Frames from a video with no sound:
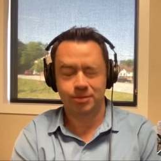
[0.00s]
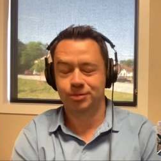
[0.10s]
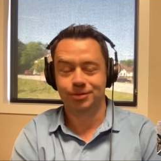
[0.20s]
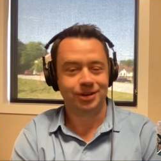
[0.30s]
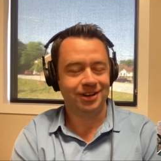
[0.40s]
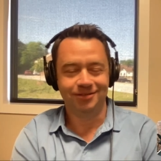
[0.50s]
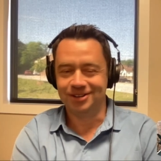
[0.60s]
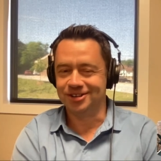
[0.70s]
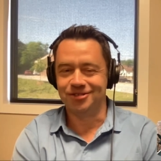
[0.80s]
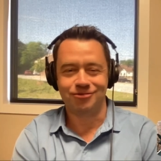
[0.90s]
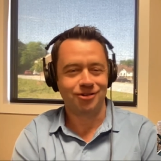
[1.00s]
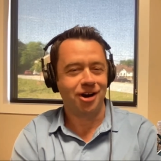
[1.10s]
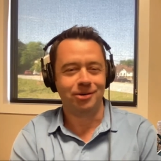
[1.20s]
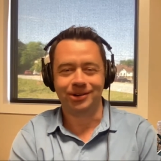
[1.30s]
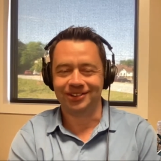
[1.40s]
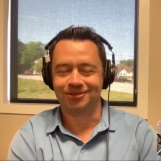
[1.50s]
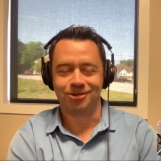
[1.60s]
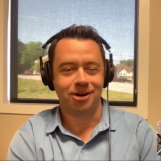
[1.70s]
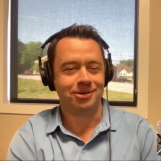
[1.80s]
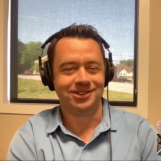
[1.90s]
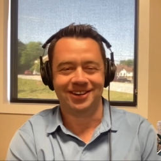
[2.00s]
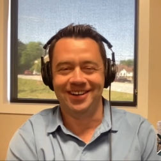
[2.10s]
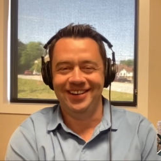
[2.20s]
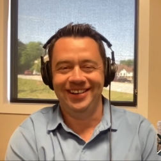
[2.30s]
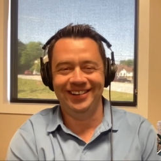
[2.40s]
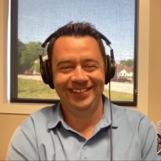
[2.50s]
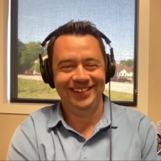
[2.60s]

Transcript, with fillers: mm-hmm. have a show. We we're always we're always on.